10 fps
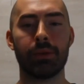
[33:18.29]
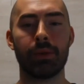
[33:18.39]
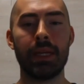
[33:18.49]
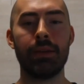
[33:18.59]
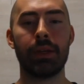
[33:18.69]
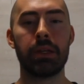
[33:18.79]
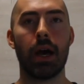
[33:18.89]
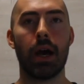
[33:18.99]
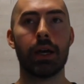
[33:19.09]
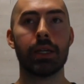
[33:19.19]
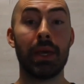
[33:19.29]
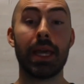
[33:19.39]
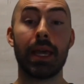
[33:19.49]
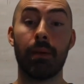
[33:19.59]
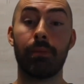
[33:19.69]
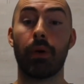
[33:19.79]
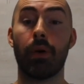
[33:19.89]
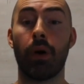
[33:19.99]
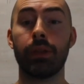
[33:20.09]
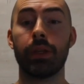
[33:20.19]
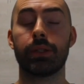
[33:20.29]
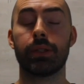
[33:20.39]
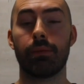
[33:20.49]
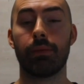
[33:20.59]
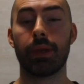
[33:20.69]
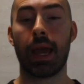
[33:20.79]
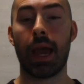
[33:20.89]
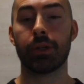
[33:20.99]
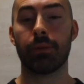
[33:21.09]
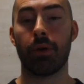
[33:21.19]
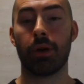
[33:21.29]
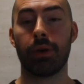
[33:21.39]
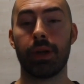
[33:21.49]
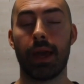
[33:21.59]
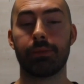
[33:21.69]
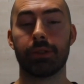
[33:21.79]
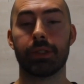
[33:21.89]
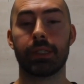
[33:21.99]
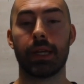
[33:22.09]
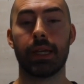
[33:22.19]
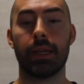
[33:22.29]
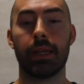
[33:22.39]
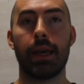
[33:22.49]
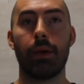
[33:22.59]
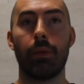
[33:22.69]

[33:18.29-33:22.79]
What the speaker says: So even us picking up on this capture, mark, recapture study,